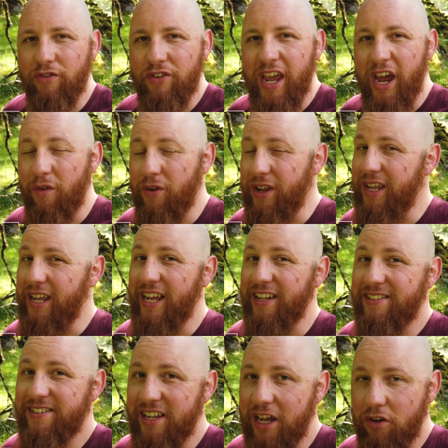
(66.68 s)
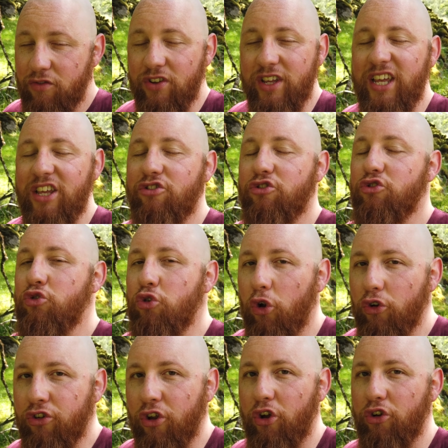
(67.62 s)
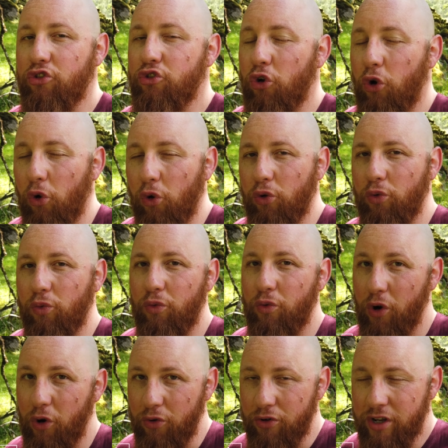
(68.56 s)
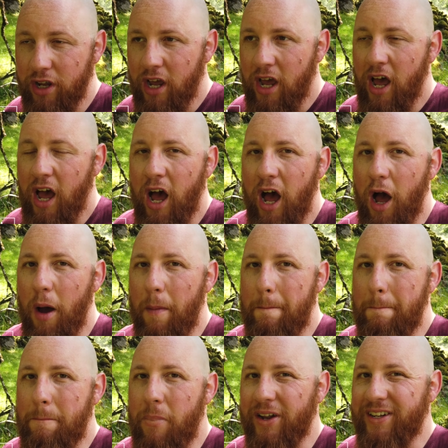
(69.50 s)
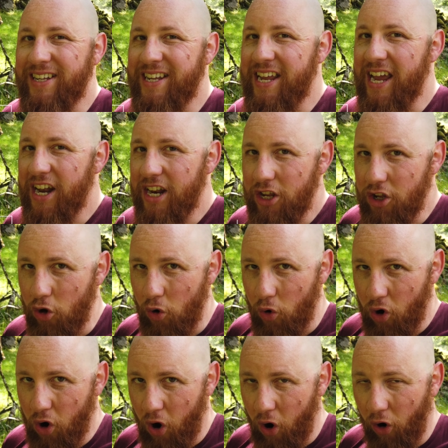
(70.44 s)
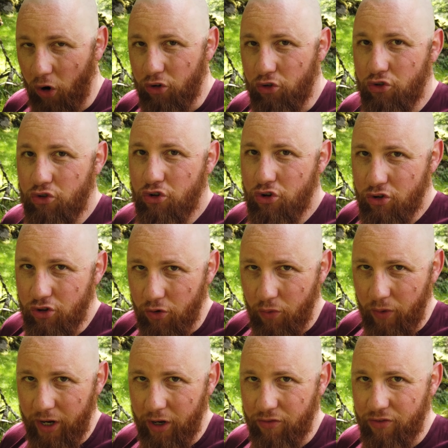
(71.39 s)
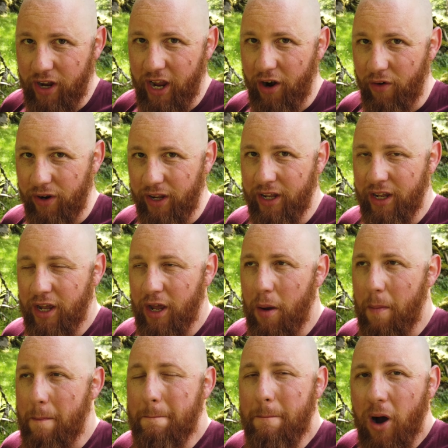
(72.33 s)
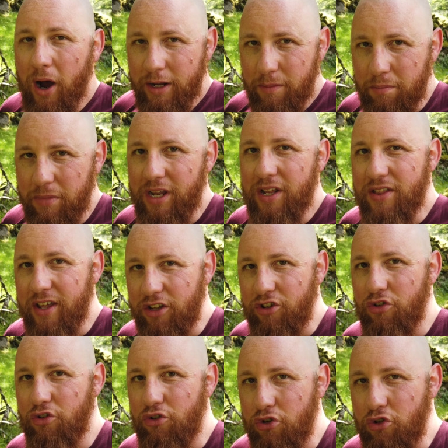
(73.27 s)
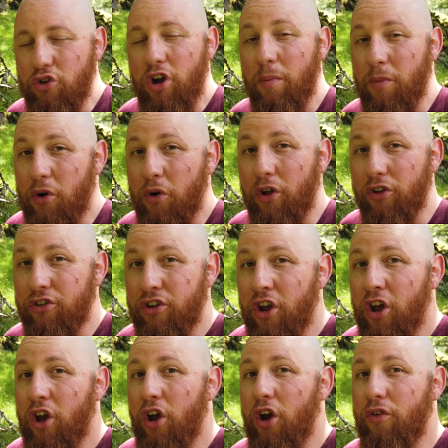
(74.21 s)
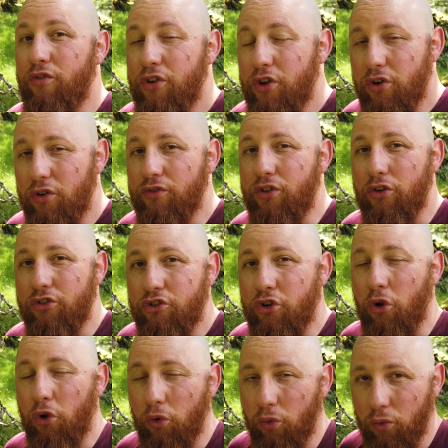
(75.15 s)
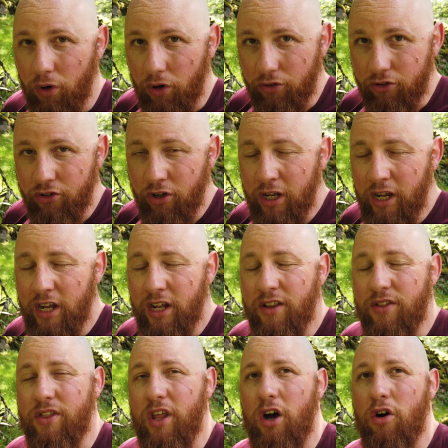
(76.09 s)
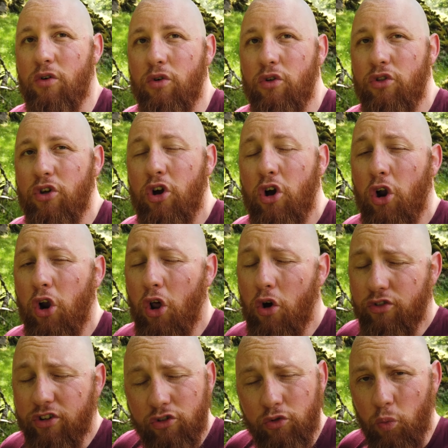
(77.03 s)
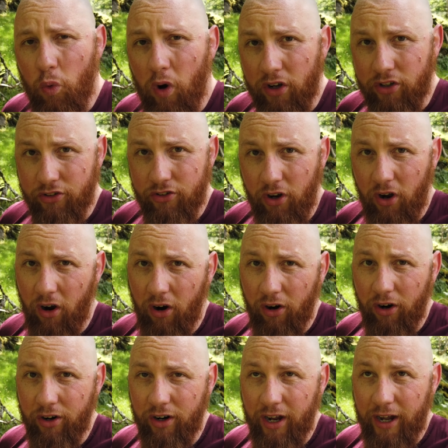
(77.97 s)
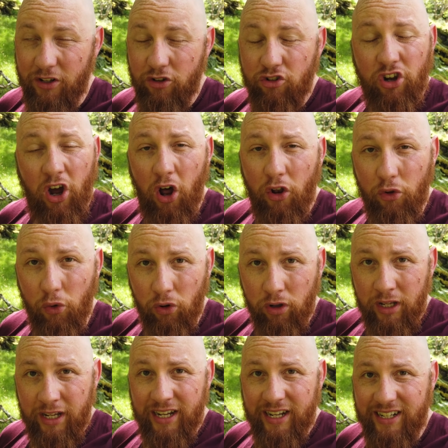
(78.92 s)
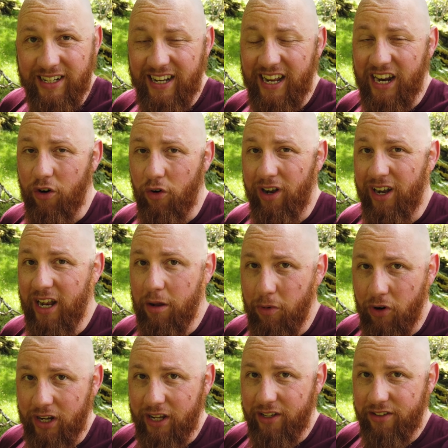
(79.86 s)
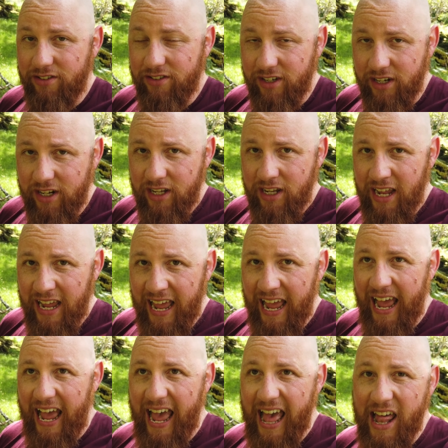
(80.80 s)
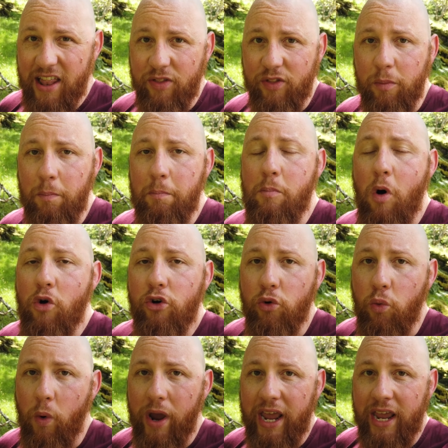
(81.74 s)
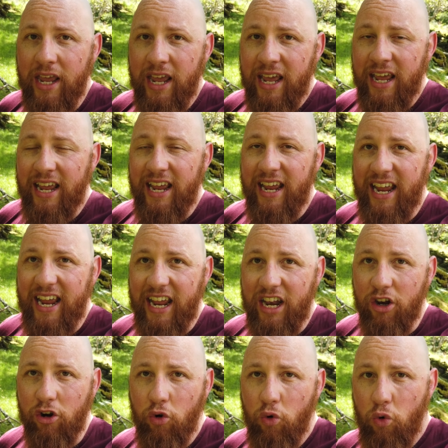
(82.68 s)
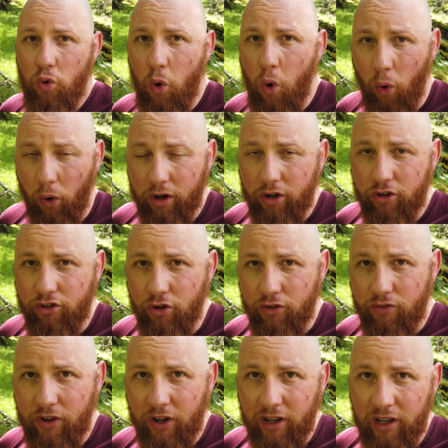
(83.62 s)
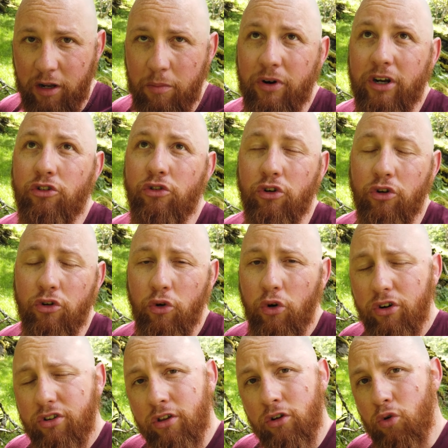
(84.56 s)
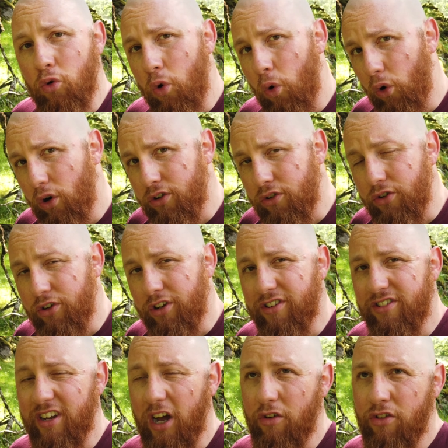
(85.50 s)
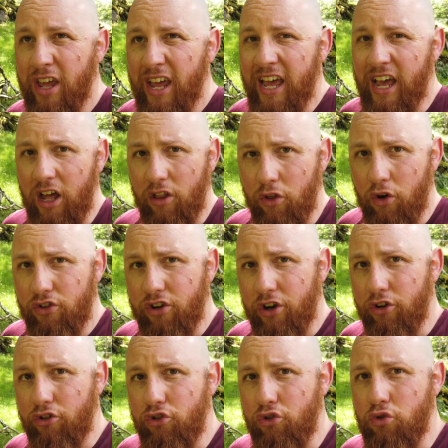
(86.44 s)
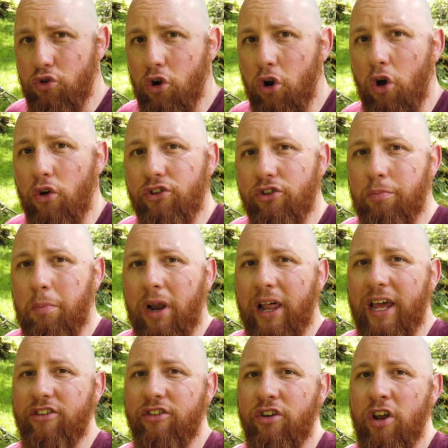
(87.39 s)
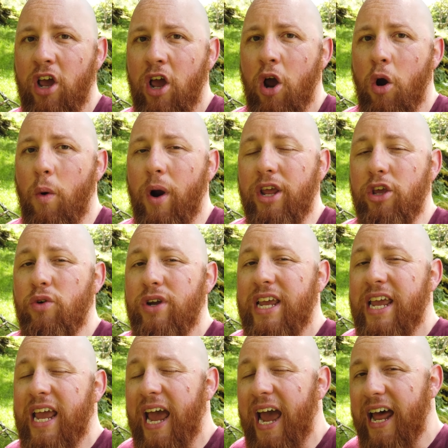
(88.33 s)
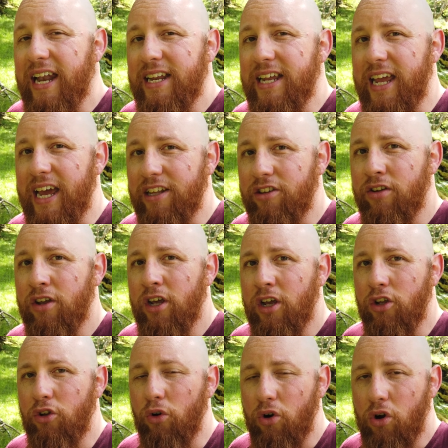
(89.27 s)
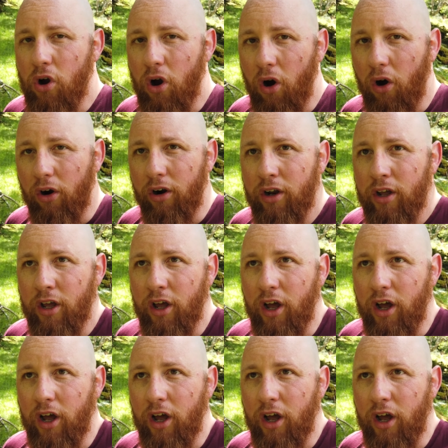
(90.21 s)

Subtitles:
of Kerry itself is not a toll road, but getting your car to the Ring of Kerry might mean that you do come across a few of those toll roads. Now, the closest ones are the tunnel near Limerick City and the motorway in Cork. So you've got Limerick to the north, Cork to the south, and those are the two closest places where you can get your car